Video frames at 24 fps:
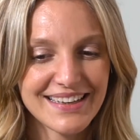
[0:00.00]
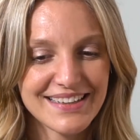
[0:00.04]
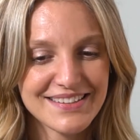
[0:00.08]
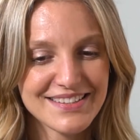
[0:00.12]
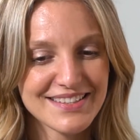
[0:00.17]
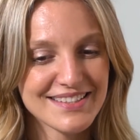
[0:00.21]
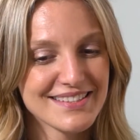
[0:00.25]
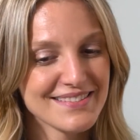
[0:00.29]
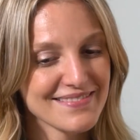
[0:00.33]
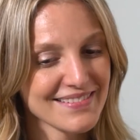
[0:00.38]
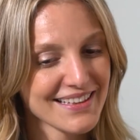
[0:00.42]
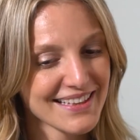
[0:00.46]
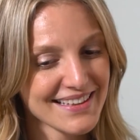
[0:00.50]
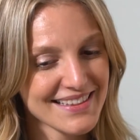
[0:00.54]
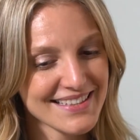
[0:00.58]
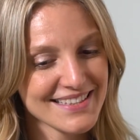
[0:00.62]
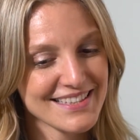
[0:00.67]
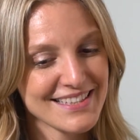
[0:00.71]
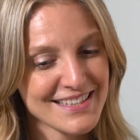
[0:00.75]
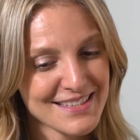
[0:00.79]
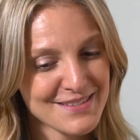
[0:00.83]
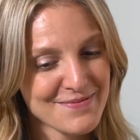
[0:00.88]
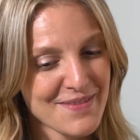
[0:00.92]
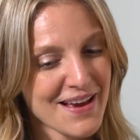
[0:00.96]
I just am like,
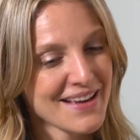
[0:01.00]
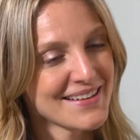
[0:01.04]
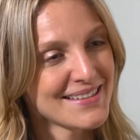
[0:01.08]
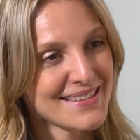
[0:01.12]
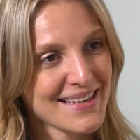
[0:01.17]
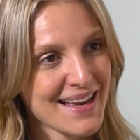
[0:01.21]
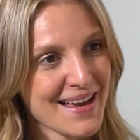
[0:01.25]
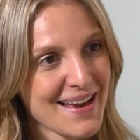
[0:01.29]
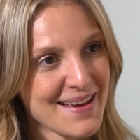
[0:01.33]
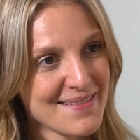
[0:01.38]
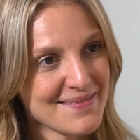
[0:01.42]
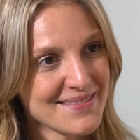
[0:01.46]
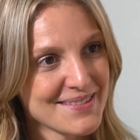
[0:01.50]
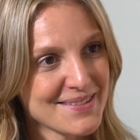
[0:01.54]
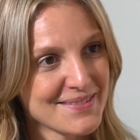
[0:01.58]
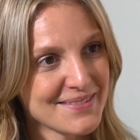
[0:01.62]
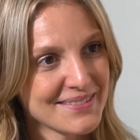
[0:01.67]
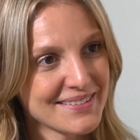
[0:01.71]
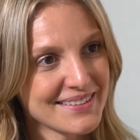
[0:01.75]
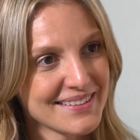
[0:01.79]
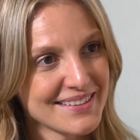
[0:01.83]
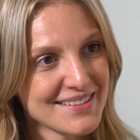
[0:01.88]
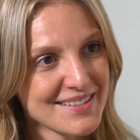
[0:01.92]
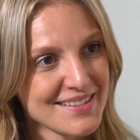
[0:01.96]
this is my time to
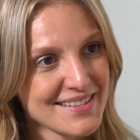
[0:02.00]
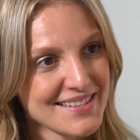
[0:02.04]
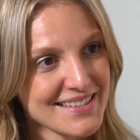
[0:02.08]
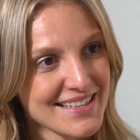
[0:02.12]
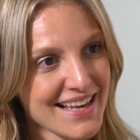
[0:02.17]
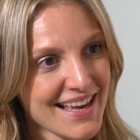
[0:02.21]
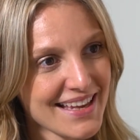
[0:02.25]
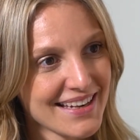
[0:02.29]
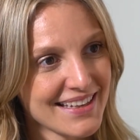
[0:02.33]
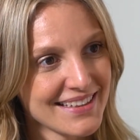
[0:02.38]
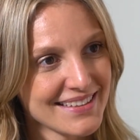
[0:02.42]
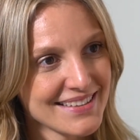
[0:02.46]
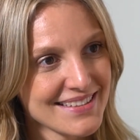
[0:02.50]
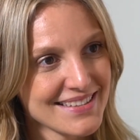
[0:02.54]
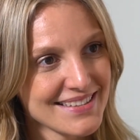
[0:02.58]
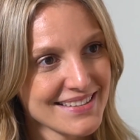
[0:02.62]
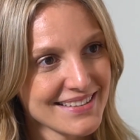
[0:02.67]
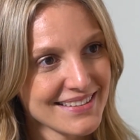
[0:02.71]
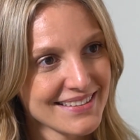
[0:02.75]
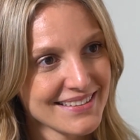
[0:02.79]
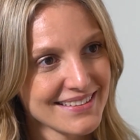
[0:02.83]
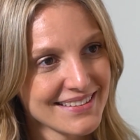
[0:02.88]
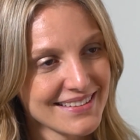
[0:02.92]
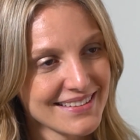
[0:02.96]
really just get
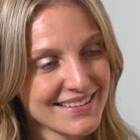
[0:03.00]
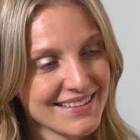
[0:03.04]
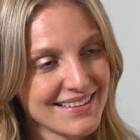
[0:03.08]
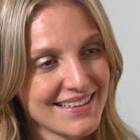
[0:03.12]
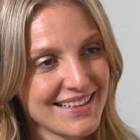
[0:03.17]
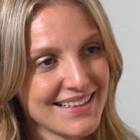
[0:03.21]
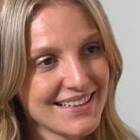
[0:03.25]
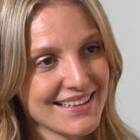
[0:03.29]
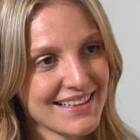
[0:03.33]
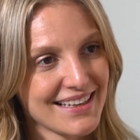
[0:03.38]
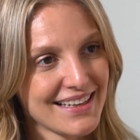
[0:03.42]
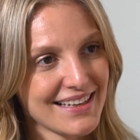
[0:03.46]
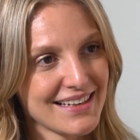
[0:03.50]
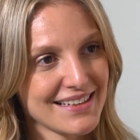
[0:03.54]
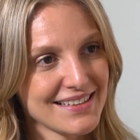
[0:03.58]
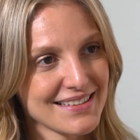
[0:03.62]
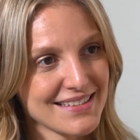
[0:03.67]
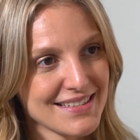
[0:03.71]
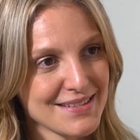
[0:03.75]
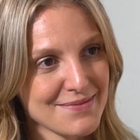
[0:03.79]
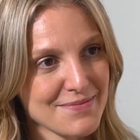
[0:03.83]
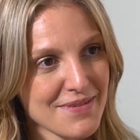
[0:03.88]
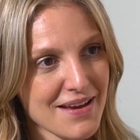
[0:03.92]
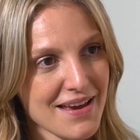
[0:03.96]
into
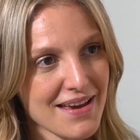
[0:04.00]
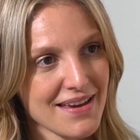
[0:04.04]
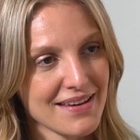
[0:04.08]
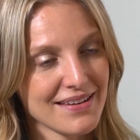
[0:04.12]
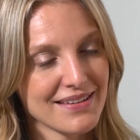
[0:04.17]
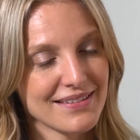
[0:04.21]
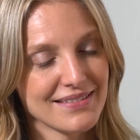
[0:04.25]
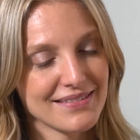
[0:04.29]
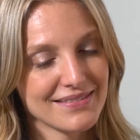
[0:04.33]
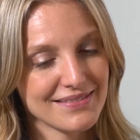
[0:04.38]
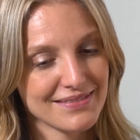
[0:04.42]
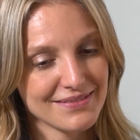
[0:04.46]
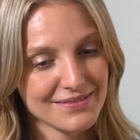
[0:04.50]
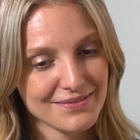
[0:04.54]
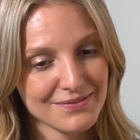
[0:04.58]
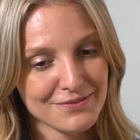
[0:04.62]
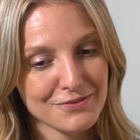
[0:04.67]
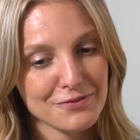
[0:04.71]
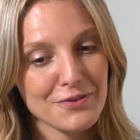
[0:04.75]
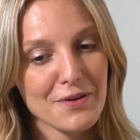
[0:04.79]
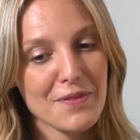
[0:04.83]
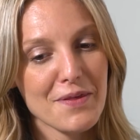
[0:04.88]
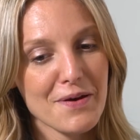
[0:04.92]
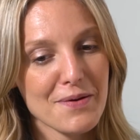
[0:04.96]
my
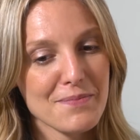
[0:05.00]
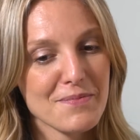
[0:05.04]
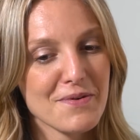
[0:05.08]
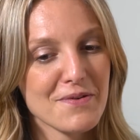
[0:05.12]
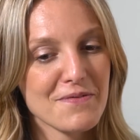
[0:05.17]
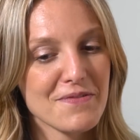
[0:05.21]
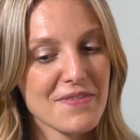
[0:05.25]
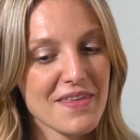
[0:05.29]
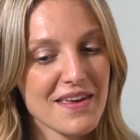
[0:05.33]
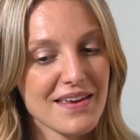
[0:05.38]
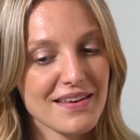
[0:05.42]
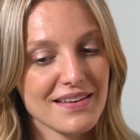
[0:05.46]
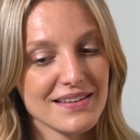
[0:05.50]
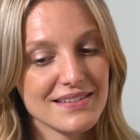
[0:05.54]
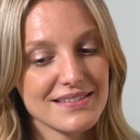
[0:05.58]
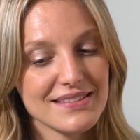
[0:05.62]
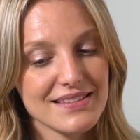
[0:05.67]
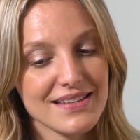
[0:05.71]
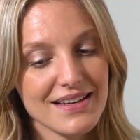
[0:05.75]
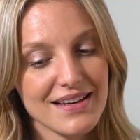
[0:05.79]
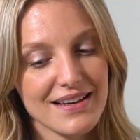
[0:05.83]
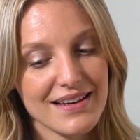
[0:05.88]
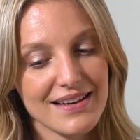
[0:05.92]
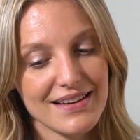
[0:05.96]
rhythm of things.